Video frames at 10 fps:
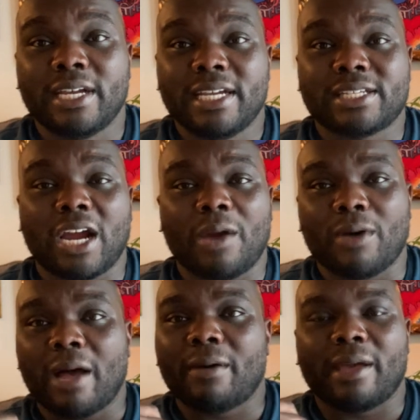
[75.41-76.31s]
It's like, all right,
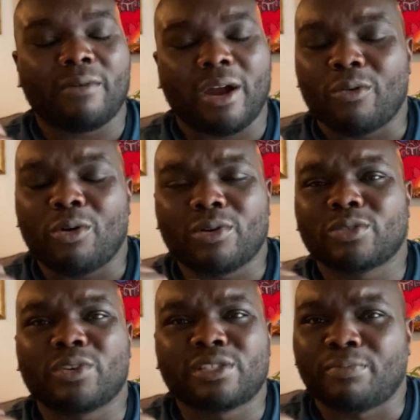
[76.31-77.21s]
well, how, all right,
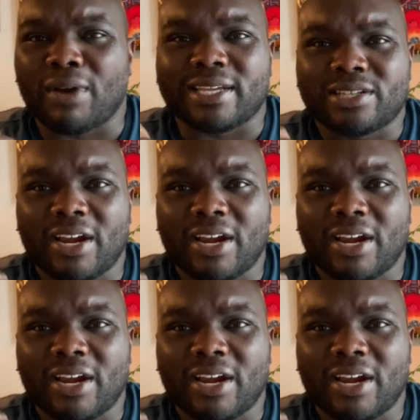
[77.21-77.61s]
what's, what's the price?